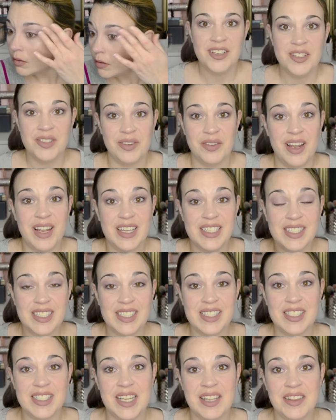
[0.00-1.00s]
So guys,
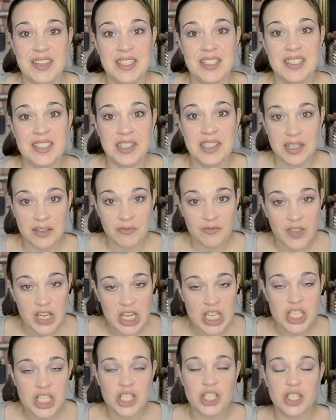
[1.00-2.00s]
this is it. This is the
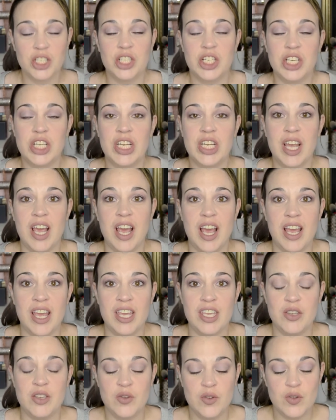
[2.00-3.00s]
finished look. I
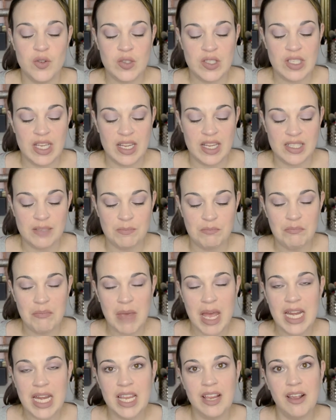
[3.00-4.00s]
used as
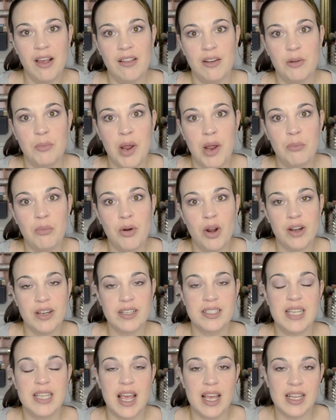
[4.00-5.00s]
many Colourpop
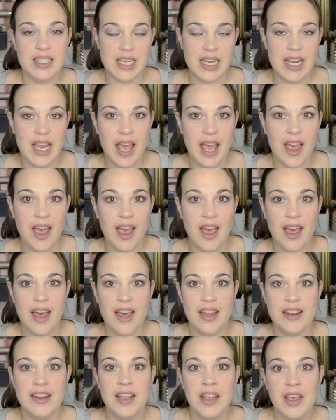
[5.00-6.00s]
products as I
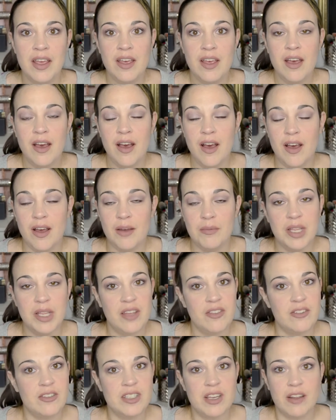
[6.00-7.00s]
had. The
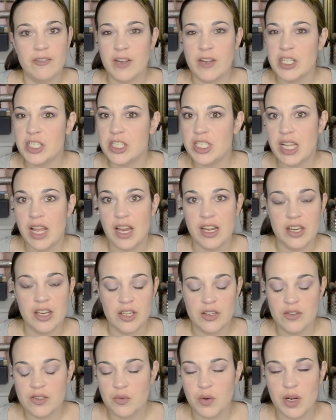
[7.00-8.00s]
other stuff I just kind of
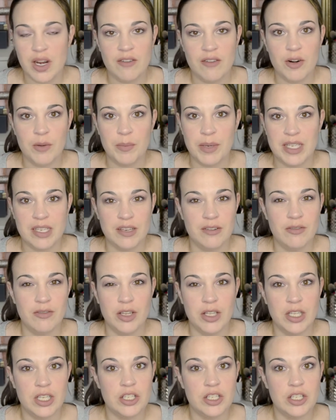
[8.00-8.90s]
used whatever, but didn't really